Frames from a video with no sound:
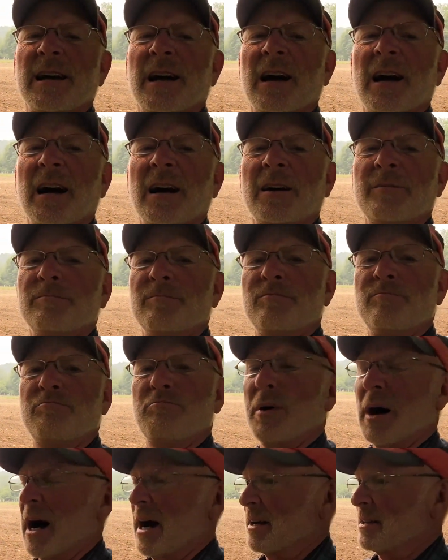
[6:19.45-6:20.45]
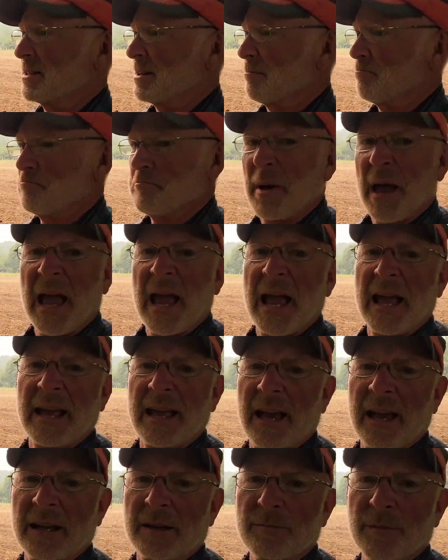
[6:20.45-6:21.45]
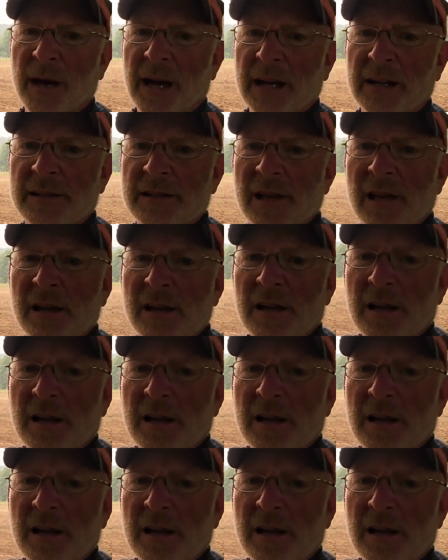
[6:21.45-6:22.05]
a box of pancake mix.